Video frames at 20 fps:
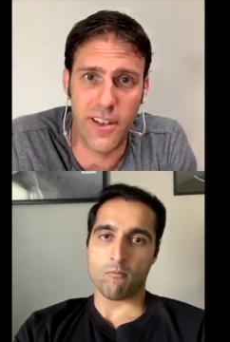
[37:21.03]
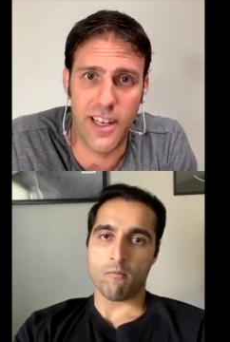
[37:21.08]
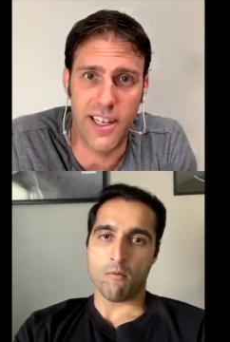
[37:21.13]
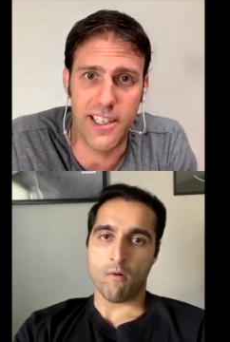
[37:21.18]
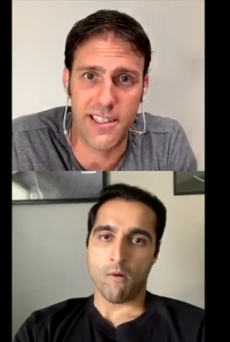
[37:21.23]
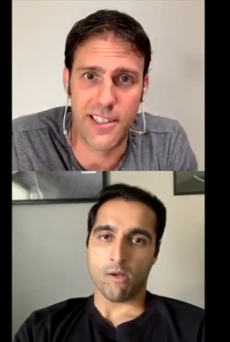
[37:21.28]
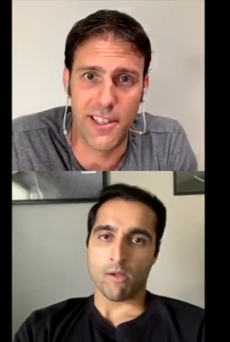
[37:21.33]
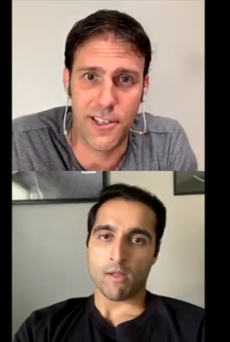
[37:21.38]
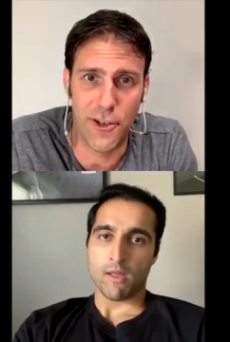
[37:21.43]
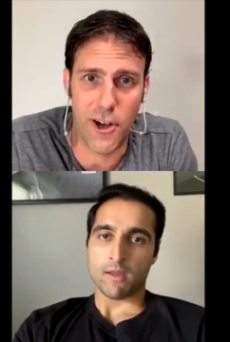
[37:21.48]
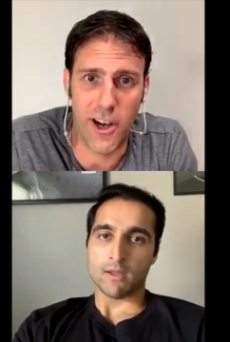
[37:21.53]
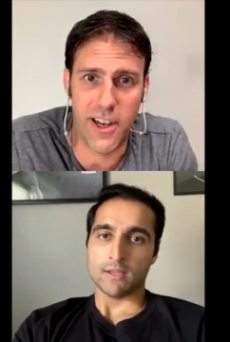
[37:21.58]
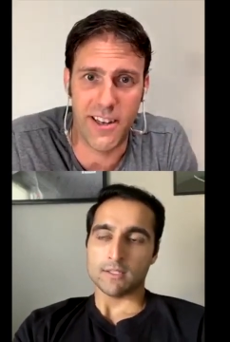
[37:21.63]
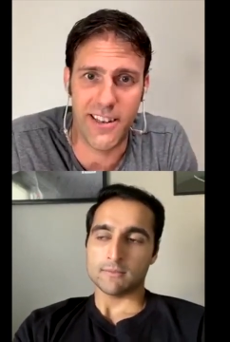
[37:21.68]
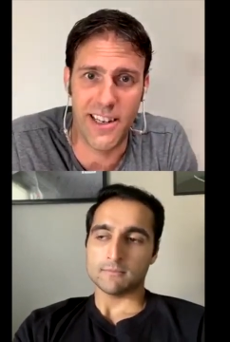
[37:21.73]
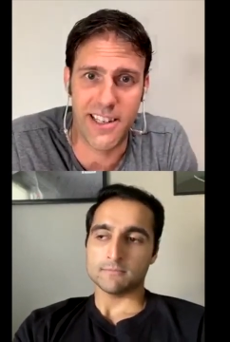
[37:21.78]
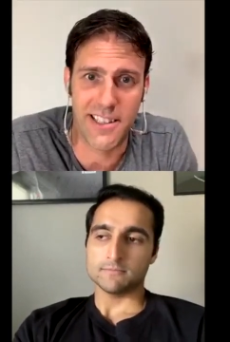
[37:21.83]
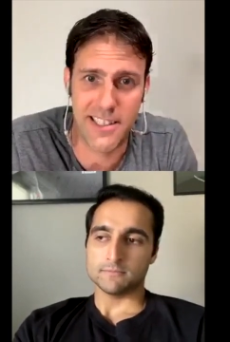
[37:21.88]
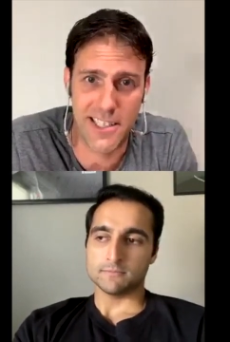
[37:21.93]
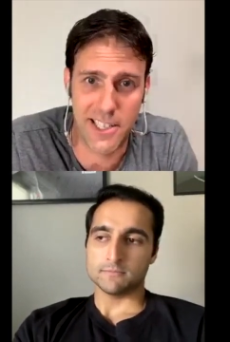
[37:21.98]
Speaker 1: and to not
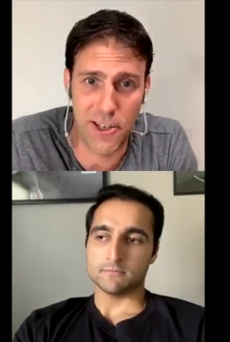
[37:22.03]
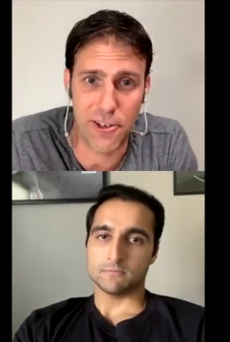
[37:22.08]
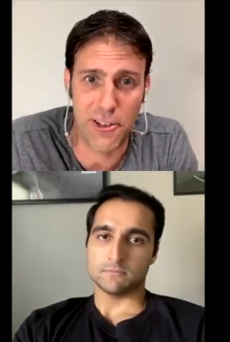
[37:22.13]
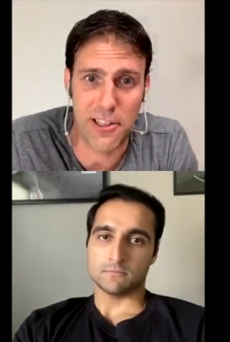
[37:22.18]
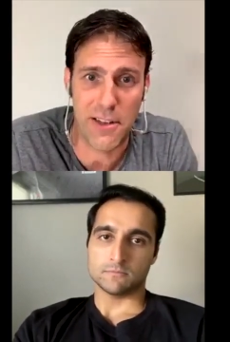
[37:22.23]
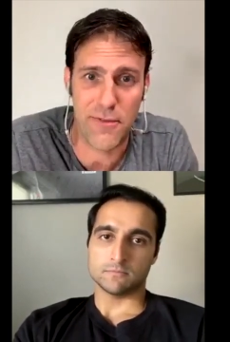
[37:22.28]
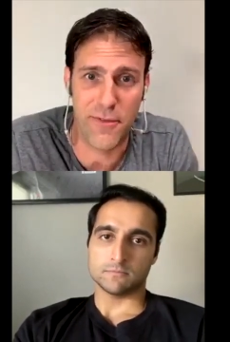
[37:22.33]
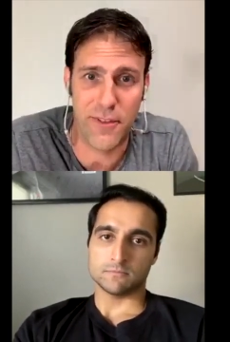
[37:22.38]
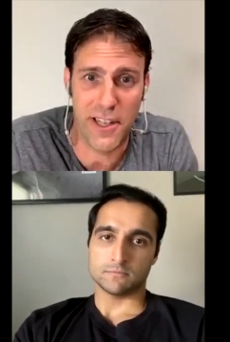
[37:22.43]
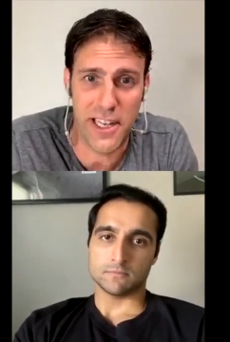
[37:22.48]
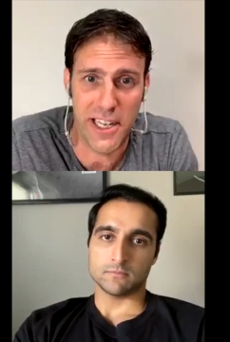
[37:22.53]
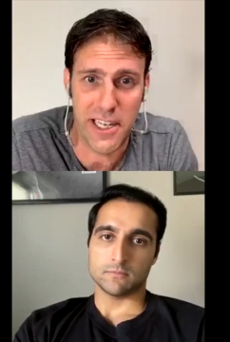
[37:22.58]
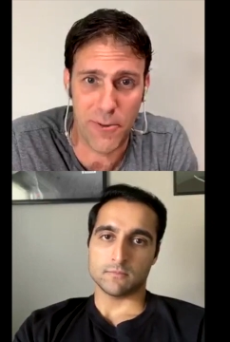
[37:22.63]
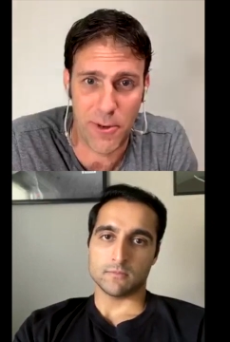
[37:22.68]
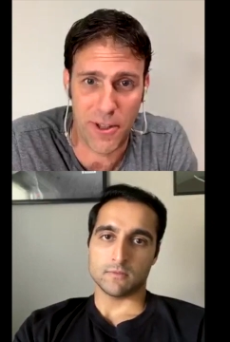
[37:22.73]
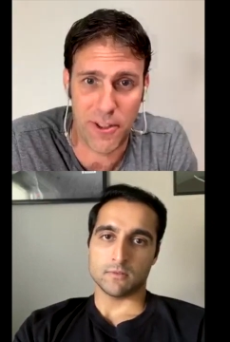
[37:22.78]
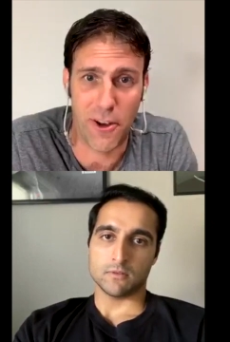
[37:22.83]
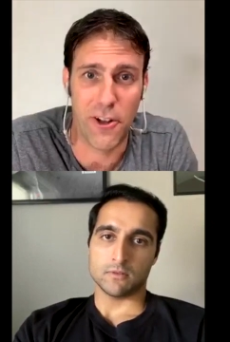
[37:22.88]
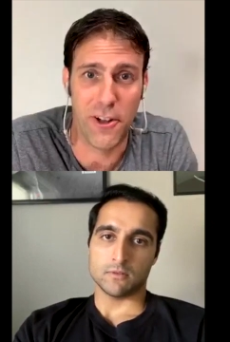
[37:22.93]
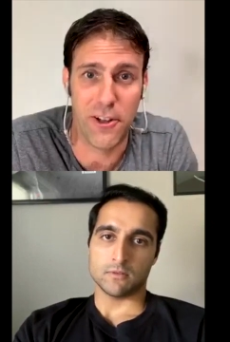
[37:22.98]
necessarily fit
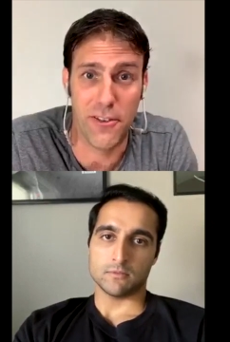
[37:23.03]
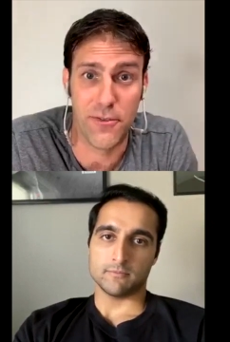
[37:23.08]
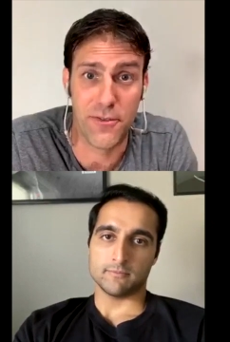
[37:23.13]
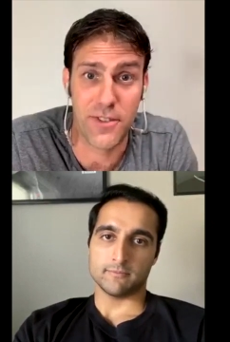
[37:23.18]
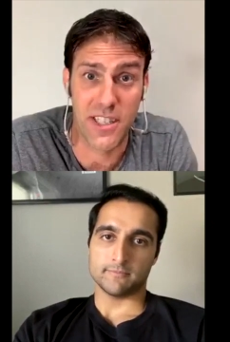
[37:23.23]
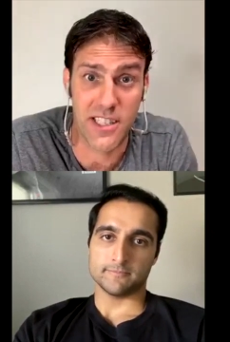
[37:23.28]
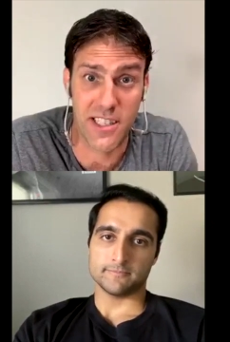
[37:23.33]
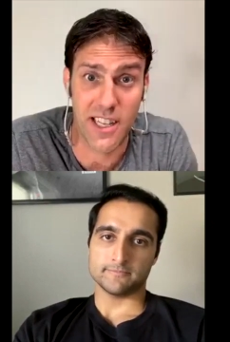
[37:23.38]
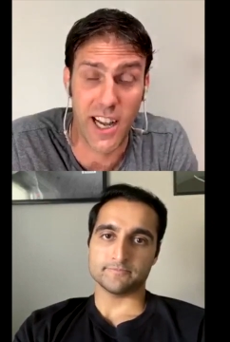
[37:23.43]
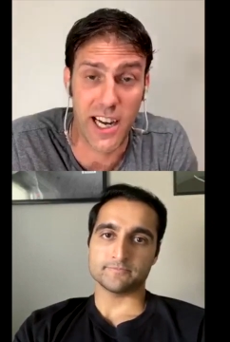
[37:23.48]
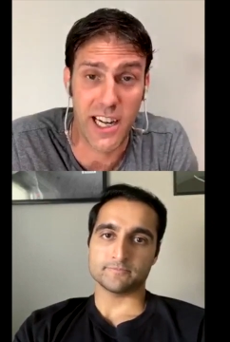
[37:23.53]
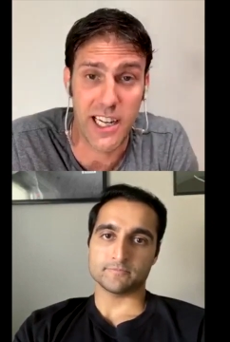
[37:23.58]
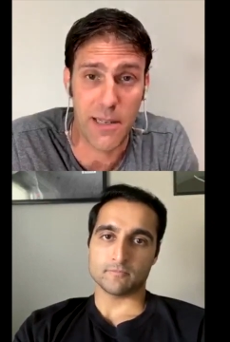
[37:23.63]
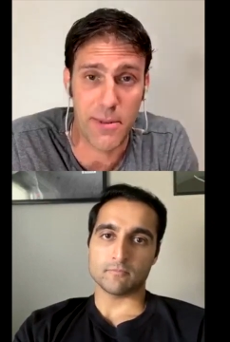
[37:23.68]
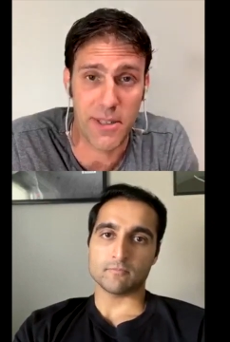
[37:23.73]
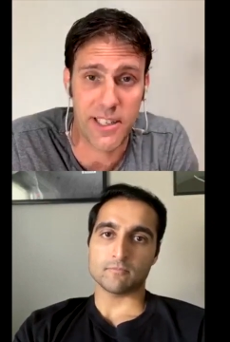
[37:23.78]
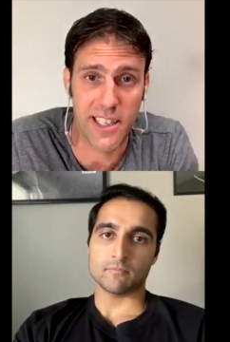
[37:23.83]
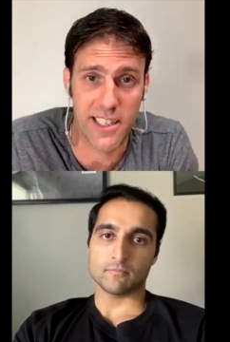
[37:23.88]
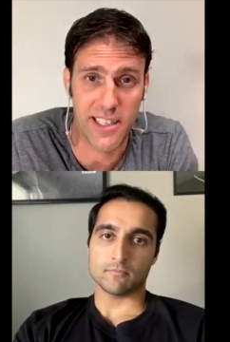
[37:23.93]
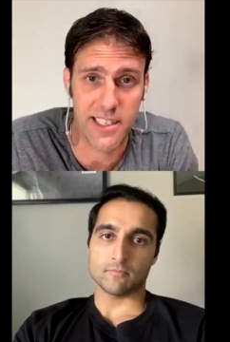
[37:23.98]
in with all of
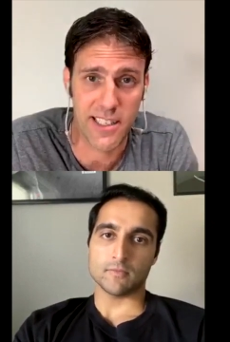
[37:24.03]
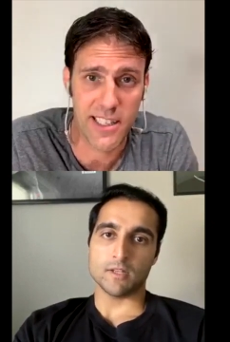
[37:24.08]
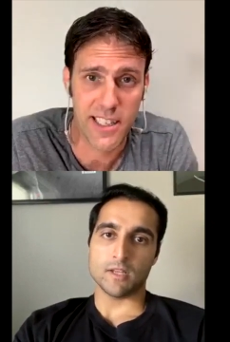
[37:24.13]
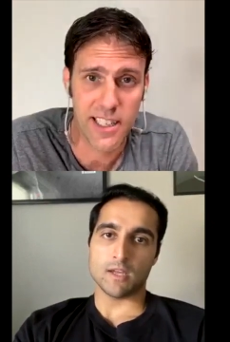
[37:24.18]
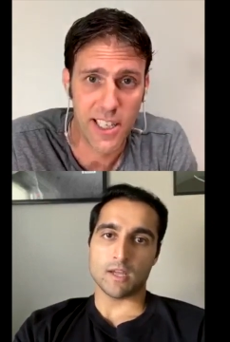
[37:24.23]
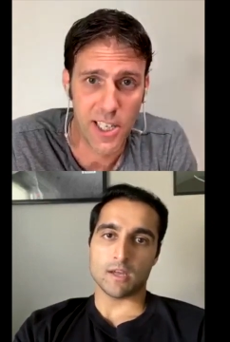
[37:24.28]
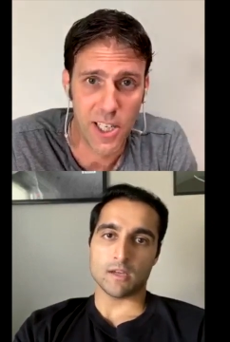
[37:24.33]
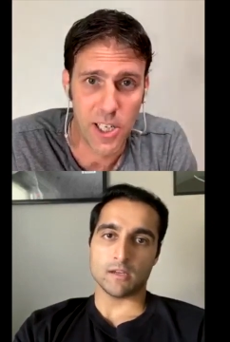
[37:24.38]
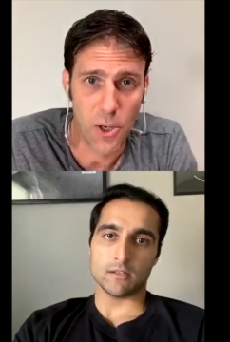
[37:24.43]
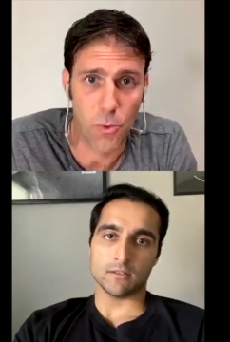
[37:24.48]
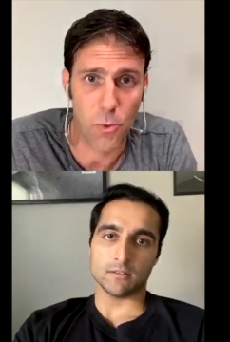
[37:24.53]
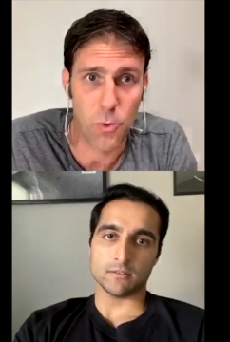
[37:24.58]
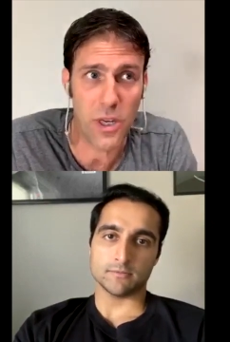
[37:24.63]
society because yeah.